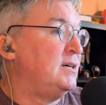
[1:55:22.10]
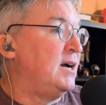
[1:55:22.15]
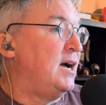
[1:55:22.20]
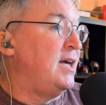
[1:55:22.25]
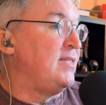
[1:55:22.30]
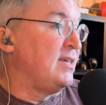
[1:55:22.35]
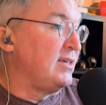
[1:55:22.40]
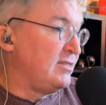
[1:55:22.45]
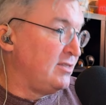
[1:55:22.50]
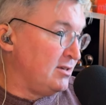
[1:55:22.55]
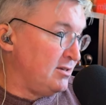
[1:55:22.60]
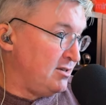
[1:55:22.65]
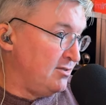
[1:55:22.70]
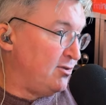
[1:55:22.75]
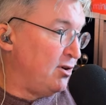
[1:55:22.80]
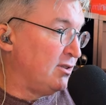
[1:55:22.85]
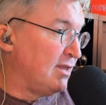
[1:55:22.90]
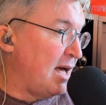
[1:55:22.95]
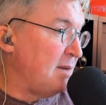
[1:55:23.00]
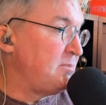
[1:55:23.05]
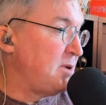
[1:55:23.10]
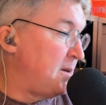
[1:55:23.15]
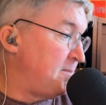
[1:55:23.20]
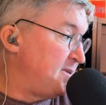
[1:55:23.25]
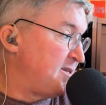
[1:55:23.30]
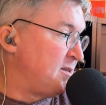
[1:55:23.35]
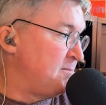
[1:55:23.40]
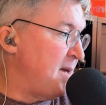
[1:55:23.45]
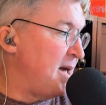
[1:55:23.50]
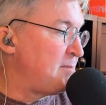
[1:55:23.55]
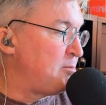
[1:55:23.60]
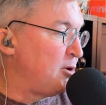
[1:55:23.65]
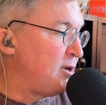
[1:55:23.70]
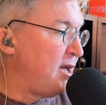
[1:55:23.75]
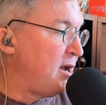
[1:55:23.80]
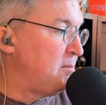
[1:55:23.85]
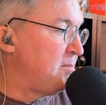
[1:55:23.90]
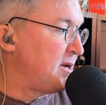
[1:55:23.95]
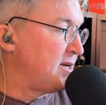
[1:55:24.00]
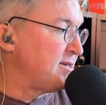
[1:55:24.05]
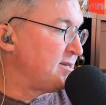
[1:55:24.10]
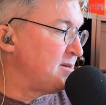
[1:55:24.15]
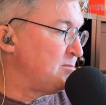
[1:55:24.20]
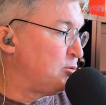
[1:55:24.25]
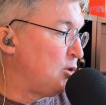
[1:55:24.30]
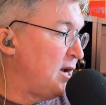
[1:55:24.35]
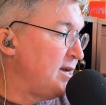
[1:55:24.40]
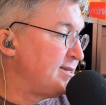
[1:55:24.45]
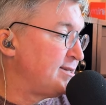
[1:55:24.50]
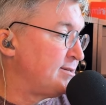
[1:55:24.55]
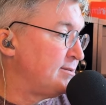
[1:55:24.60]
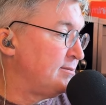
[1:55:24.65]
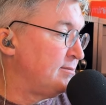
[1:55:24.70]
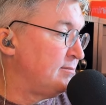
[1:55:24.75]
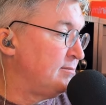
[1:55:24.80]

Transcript: I think the default laptop is the MacBook Air because the price.